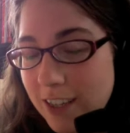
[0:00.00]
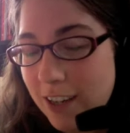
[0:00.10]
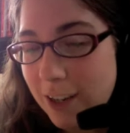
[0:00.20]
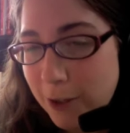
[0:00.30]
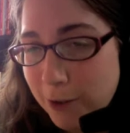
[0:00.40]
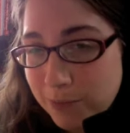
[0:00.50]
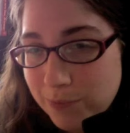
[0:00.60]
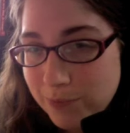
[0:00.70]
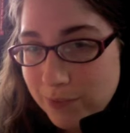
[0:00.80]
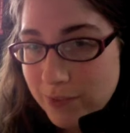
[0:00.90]
Um,
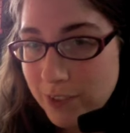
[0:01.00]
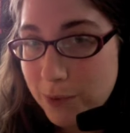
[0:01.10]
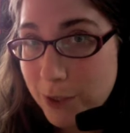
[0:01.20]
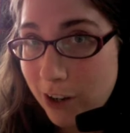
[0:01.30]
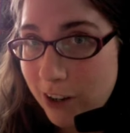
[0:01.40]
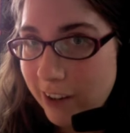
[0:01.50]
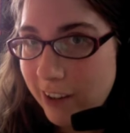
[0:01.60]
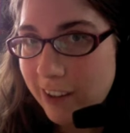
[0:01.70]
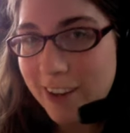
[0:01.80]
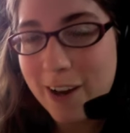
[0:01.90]
so I'm
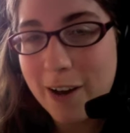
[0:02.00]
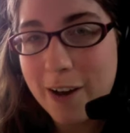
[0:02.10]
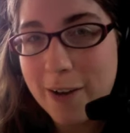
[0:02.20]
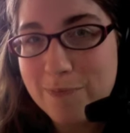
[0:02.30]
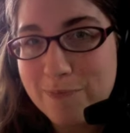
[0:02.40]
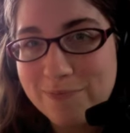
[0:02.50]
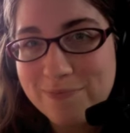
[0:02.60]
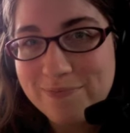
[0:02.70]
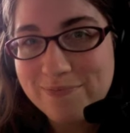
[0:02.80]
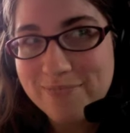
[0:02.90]
sorry um,
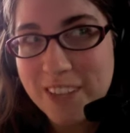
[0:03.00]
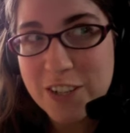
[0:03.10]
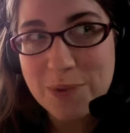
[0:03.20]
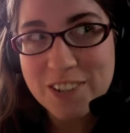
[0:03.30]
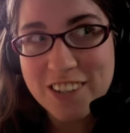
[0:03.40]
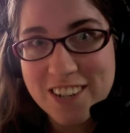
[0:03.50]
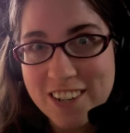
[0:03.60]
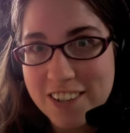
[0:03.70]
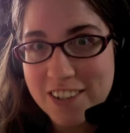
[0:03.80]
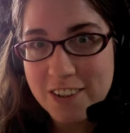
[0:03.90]
that she was such
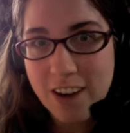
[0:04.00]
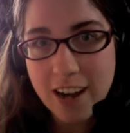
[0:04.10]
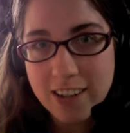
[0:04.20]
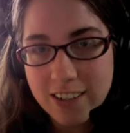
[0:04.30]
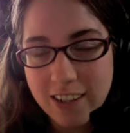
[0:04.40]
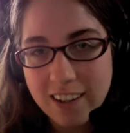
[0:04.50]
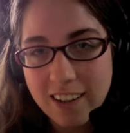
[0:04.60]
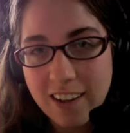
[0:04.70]
a distraction.